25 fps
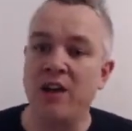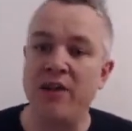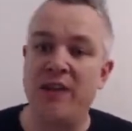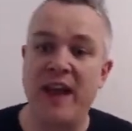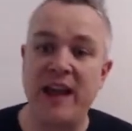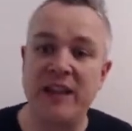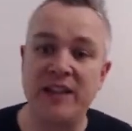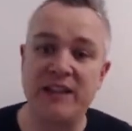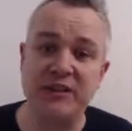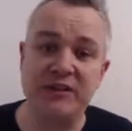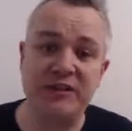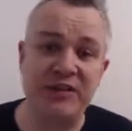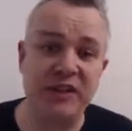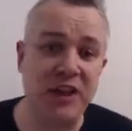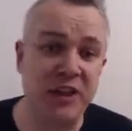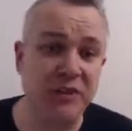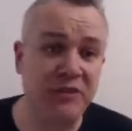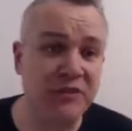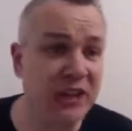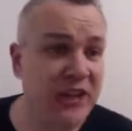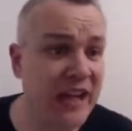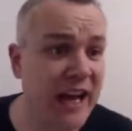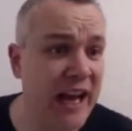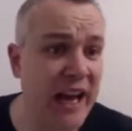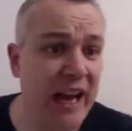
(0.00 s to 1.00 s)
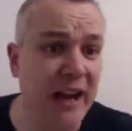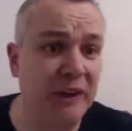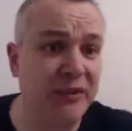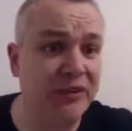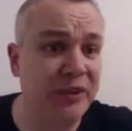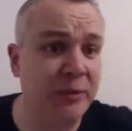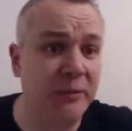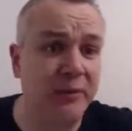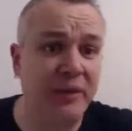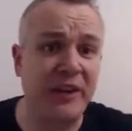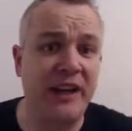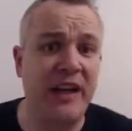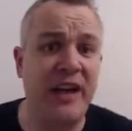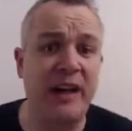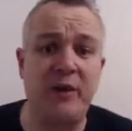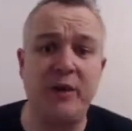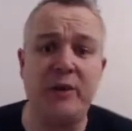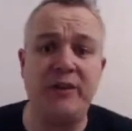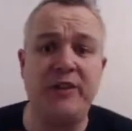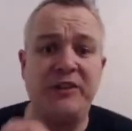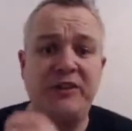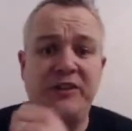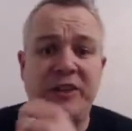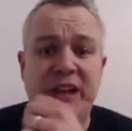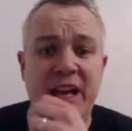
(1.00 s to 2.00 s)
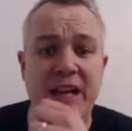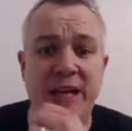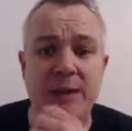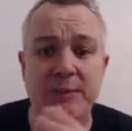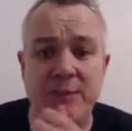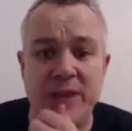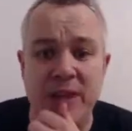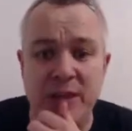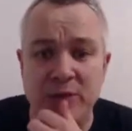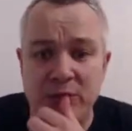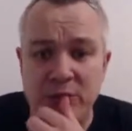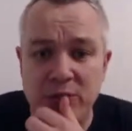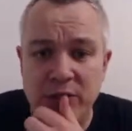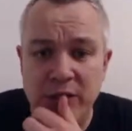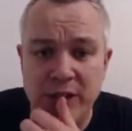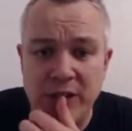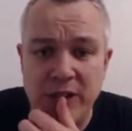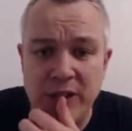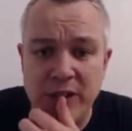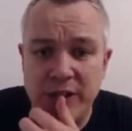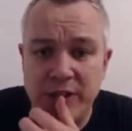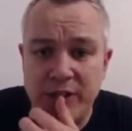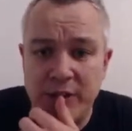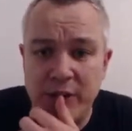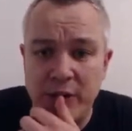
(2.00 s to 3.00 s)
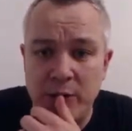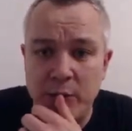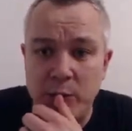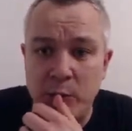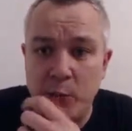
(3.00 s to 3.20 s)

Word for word: They deserve to get something out of this game. They really do.